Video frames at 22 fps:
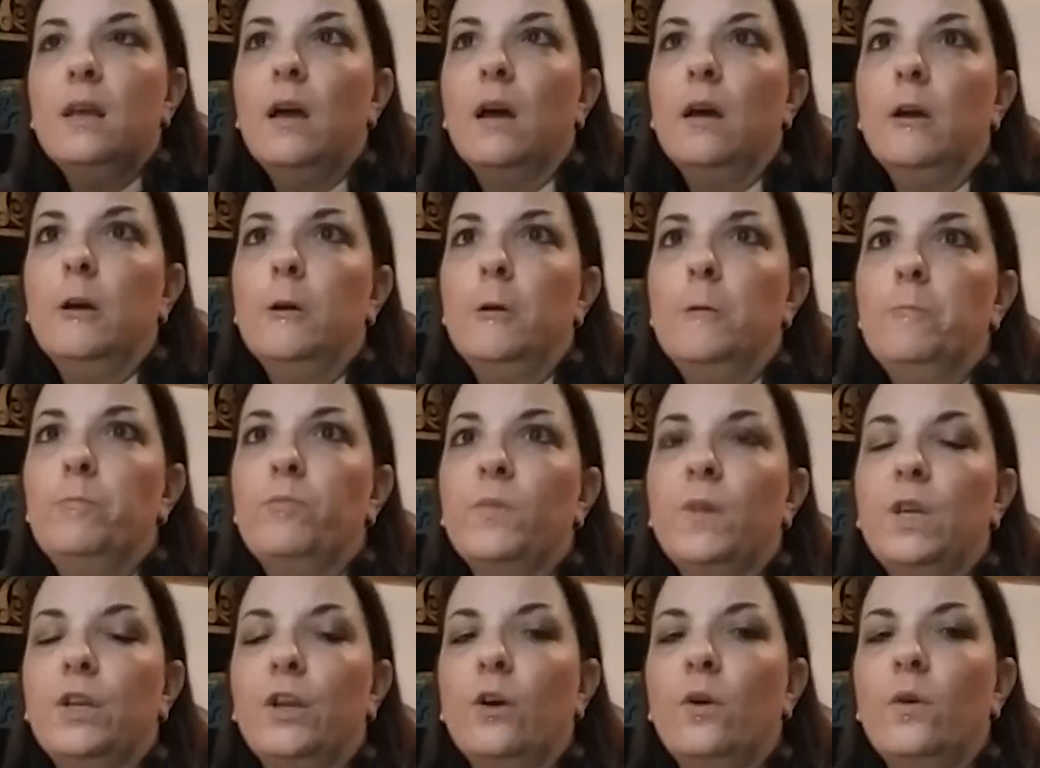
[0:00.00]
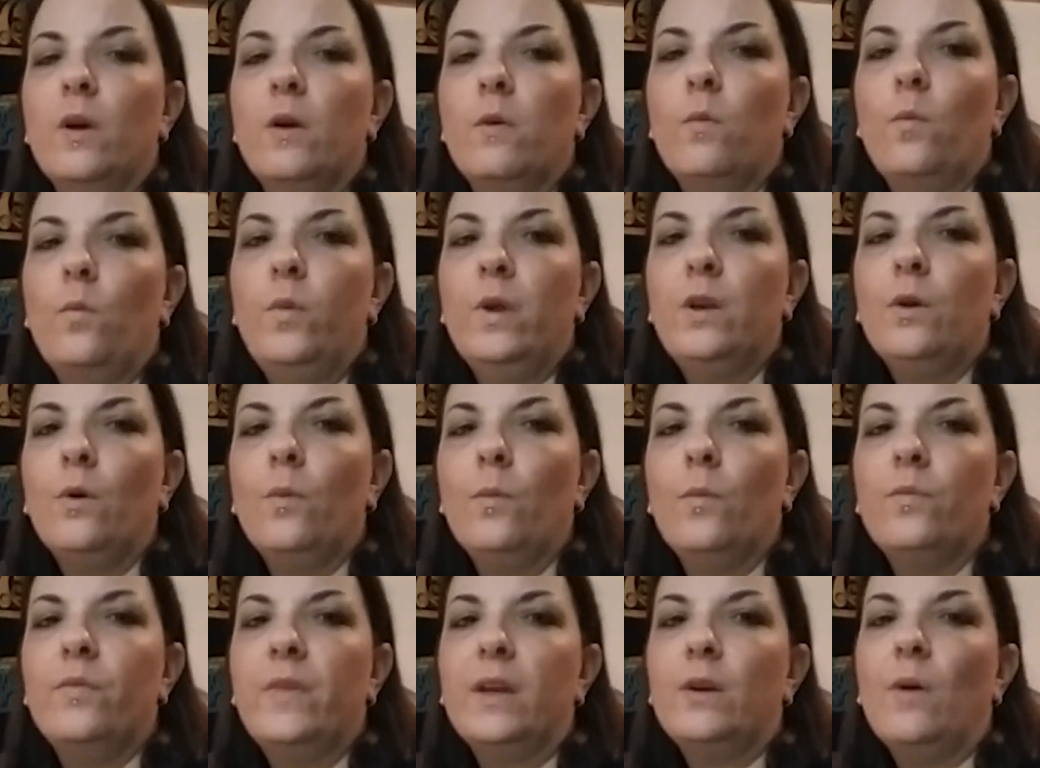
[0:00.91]
They
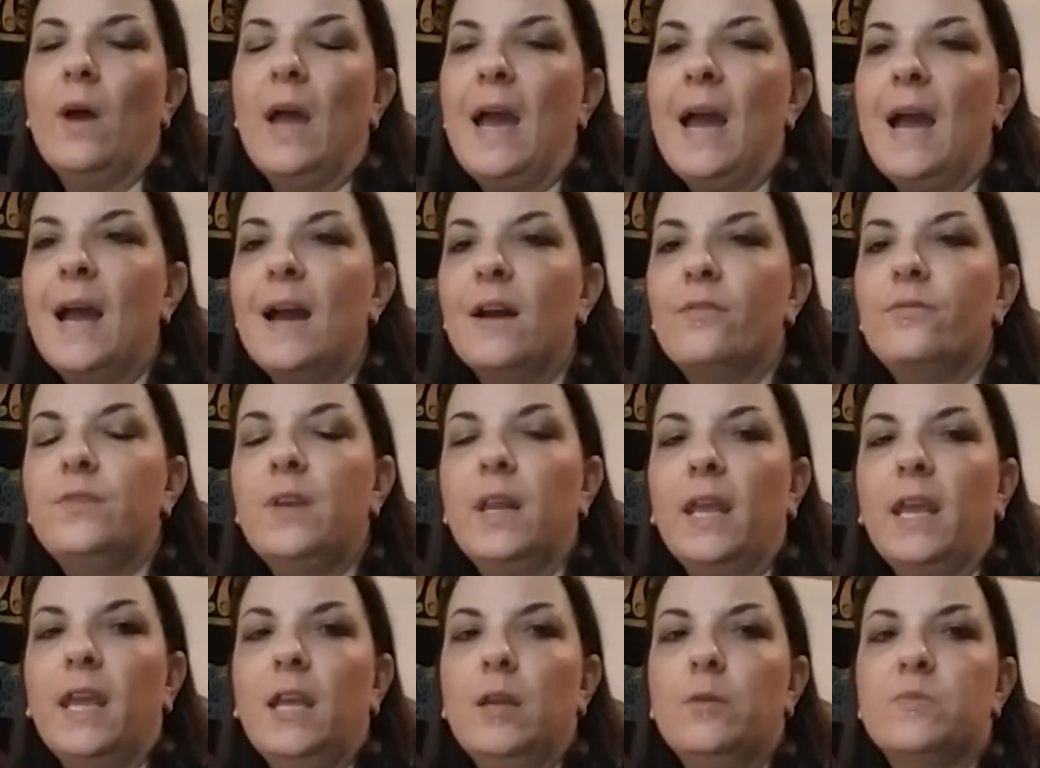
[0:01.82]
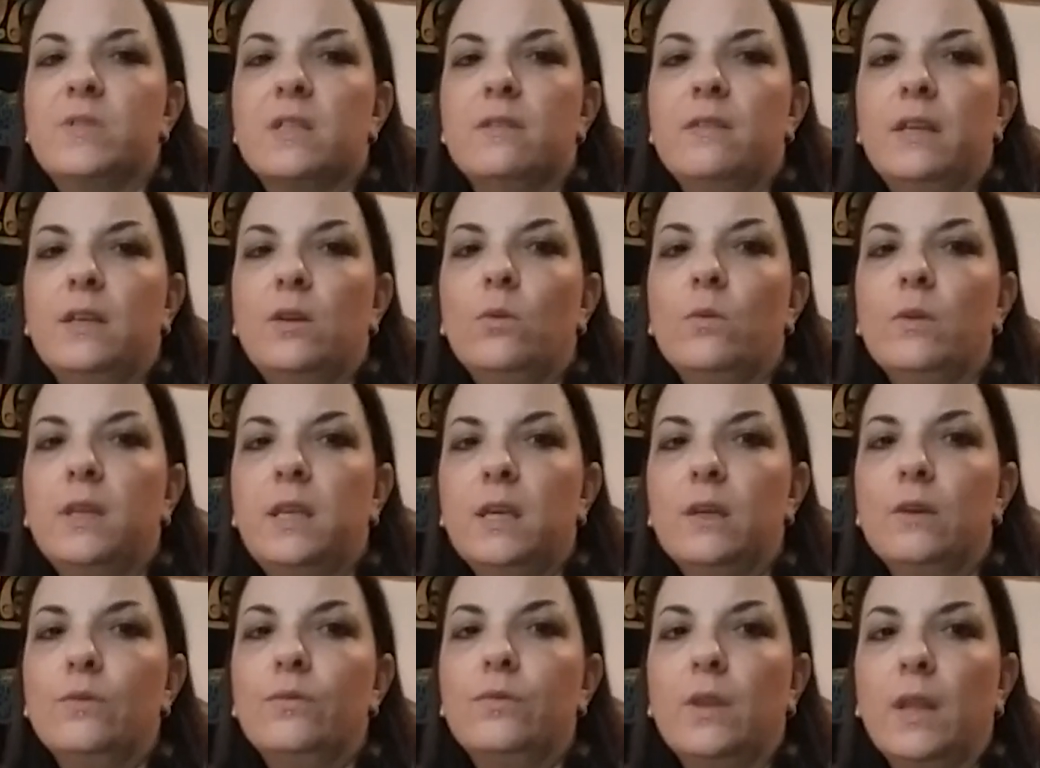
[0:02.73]
don't have names, and they don't
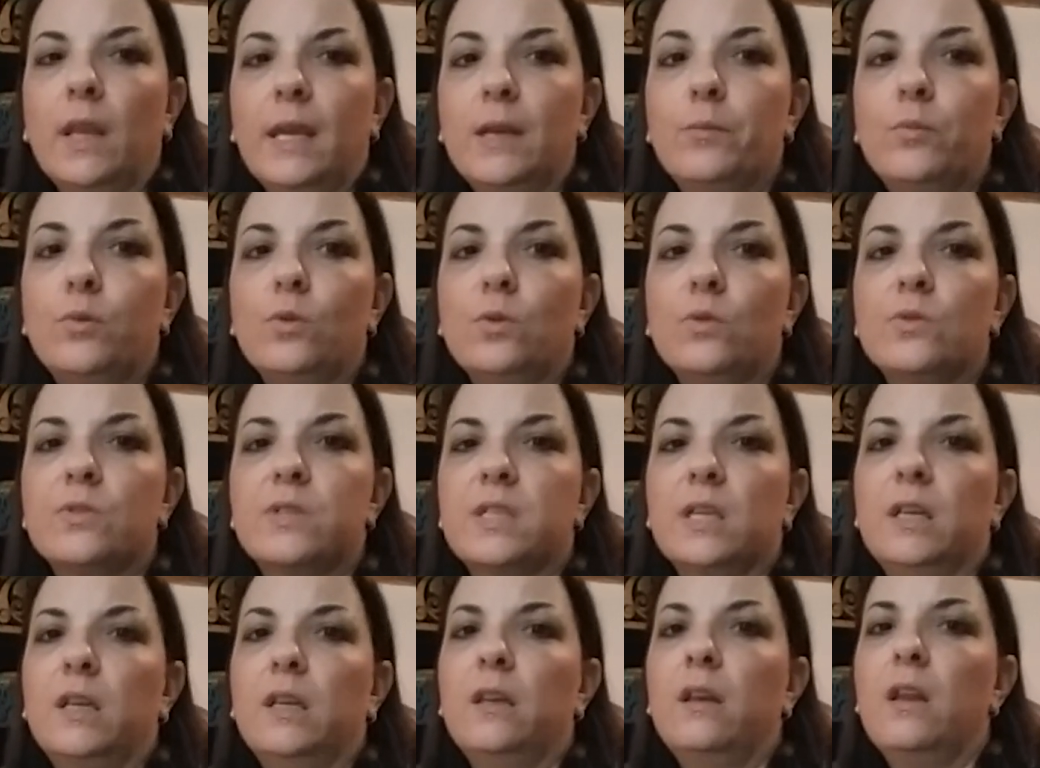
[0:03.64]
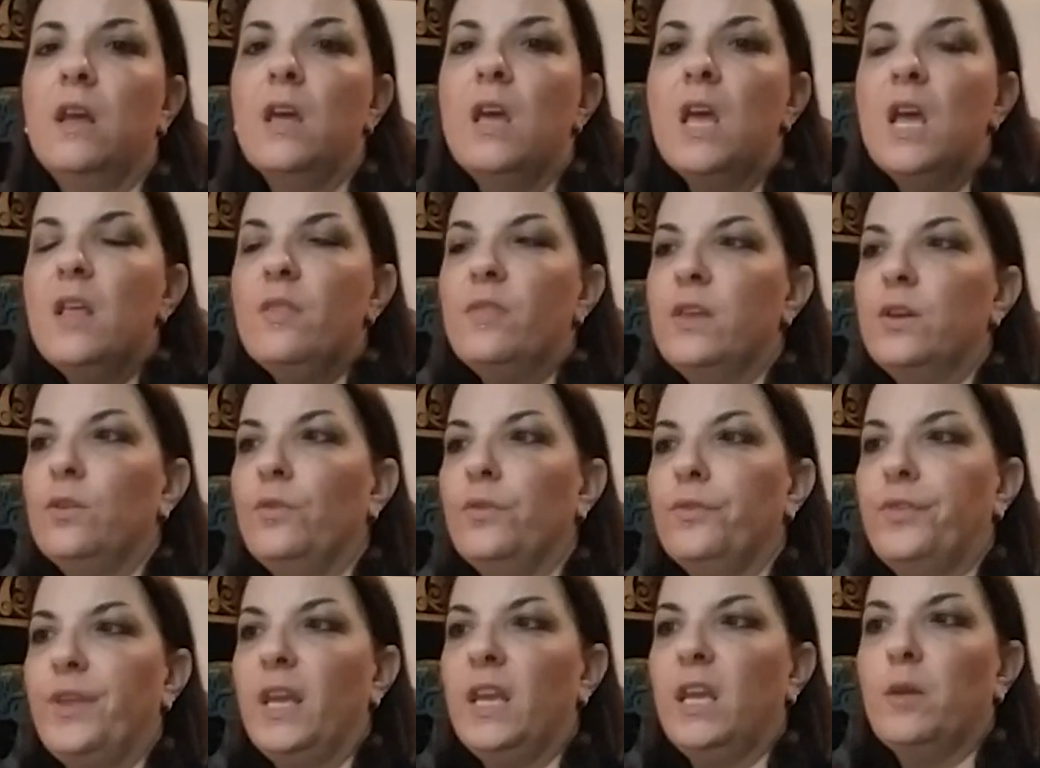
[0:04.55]
give labels, and they
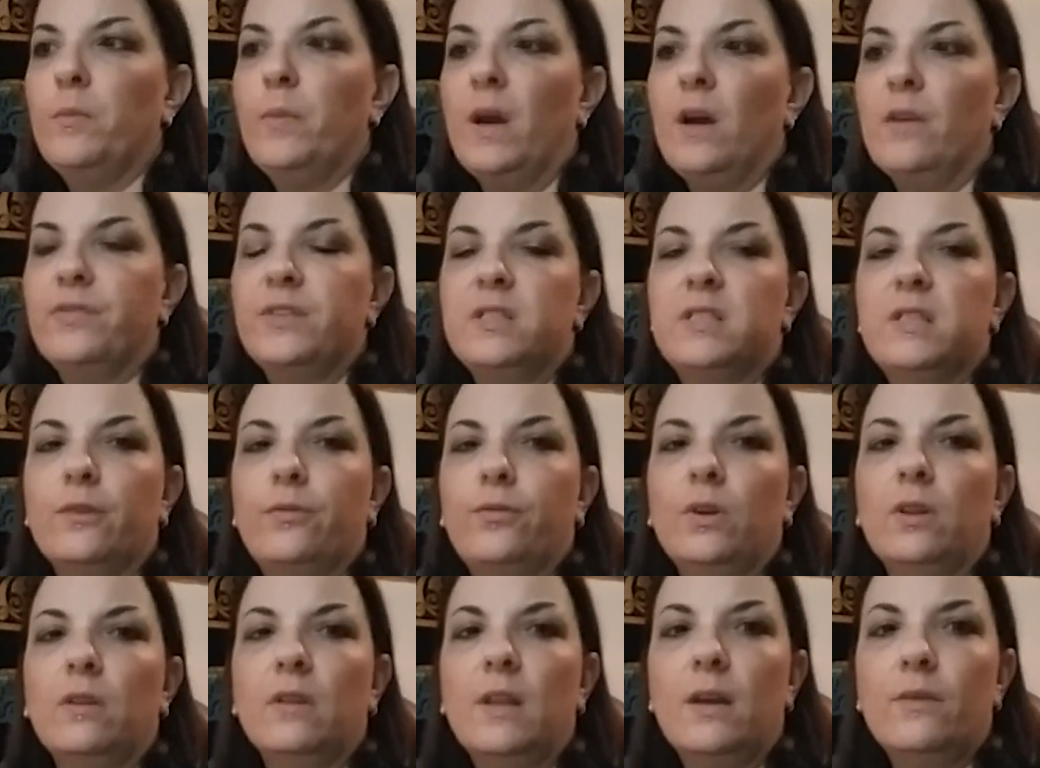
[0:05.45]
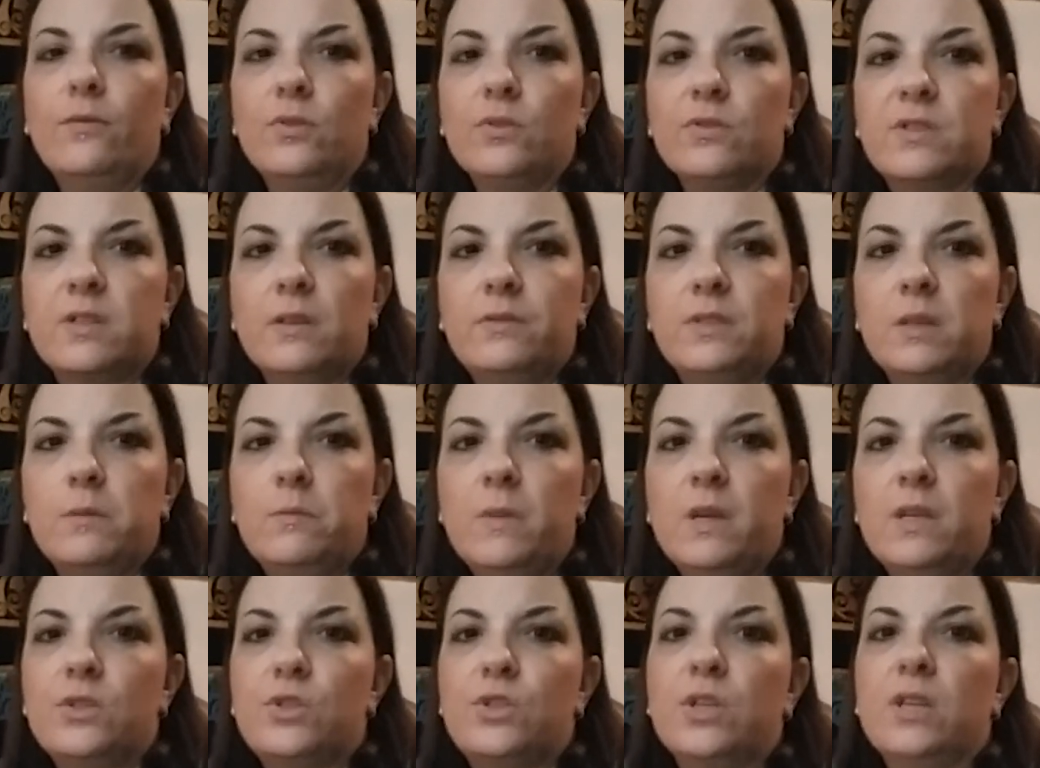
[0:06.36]
don't think about the different levels of
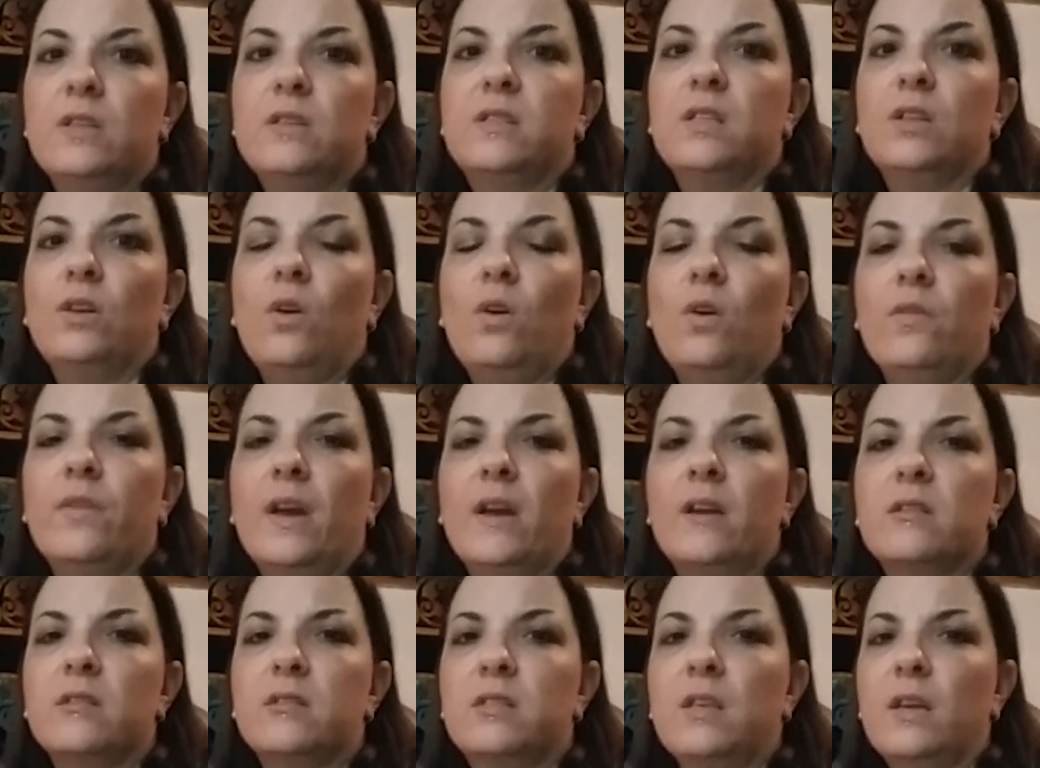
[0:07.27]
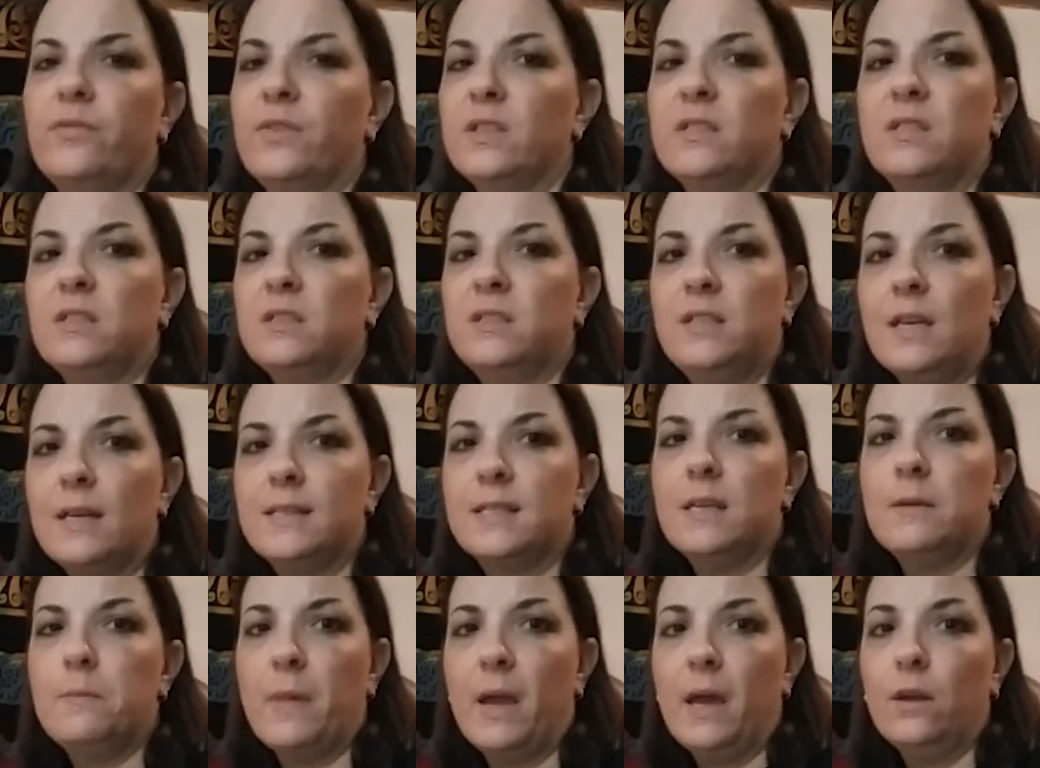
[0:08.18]
dimensions and all that stuff, because it
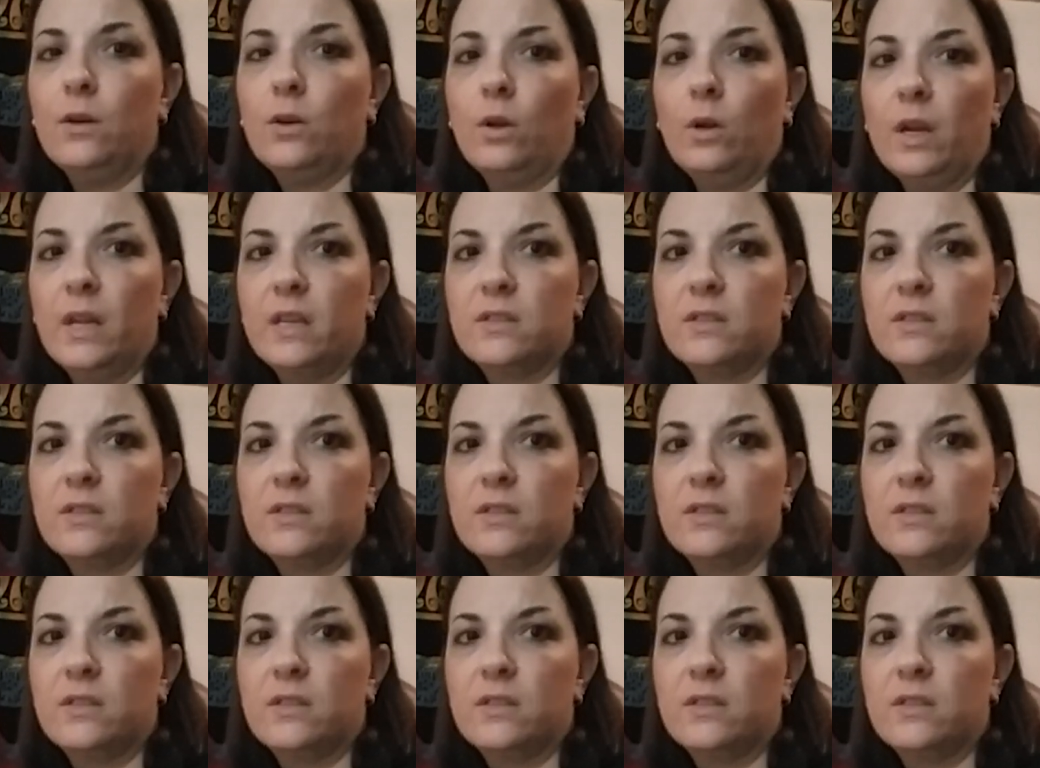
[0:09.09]
doesn't matter.